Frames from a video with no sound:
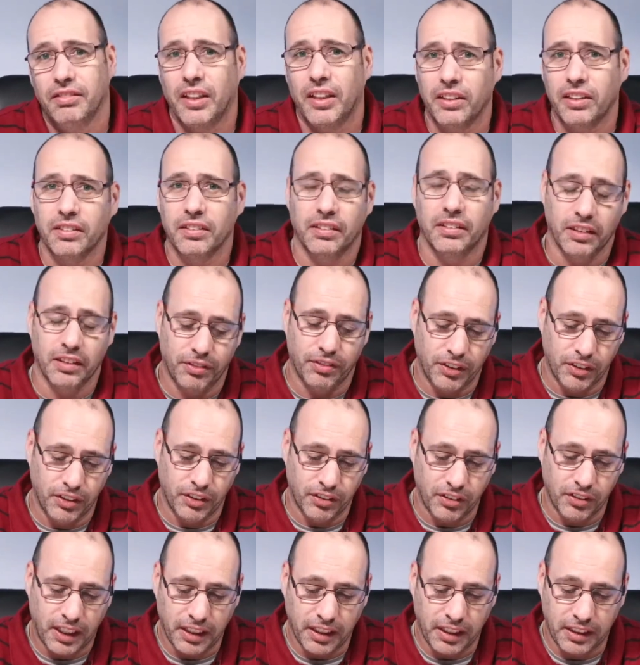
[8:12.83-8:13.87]
Well, if
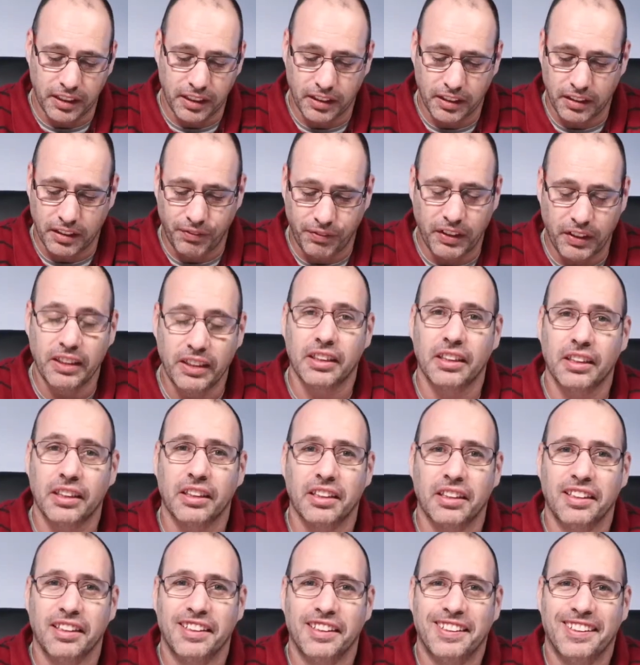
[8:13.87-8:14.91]
you like it,
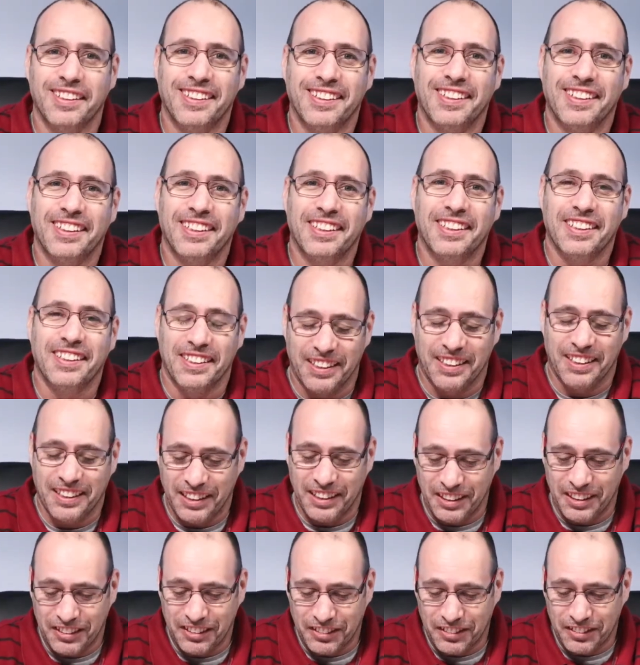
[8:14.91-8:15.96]
please
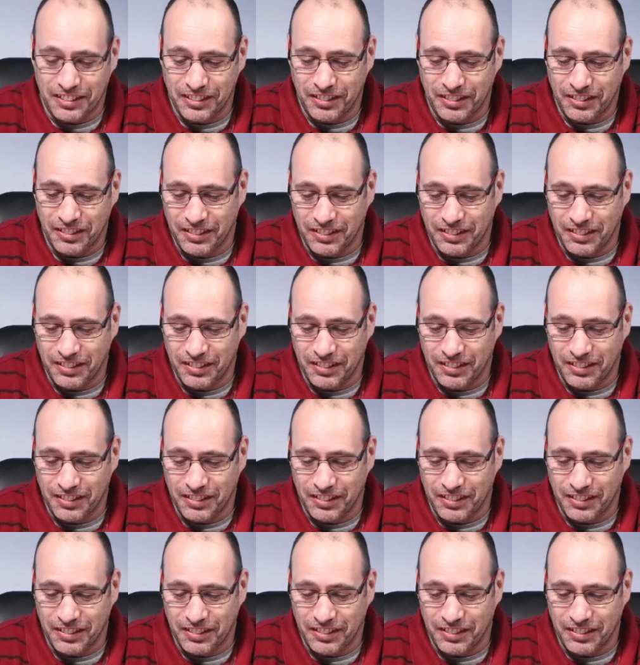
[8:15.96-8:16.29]
you